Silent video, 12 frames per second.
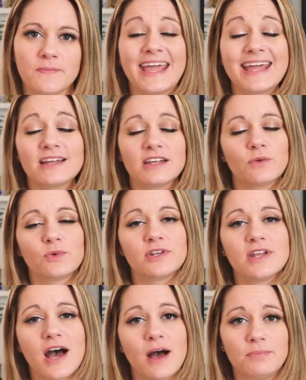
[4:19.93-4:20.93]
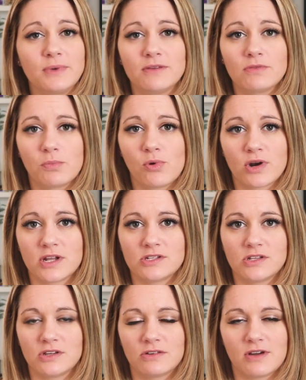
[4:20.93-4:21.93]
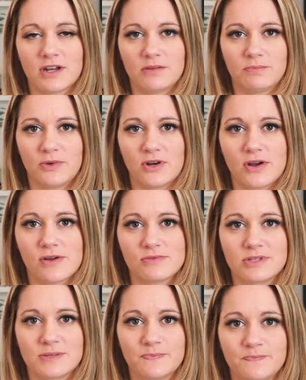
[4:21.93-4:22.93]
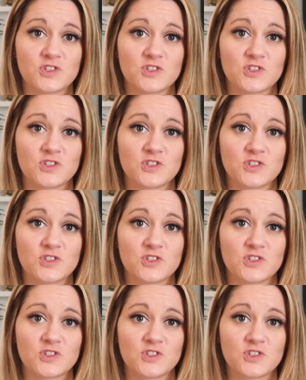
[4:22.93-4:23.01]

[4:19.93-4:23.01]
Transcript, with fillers: and it will not be reported to the credit bureaus.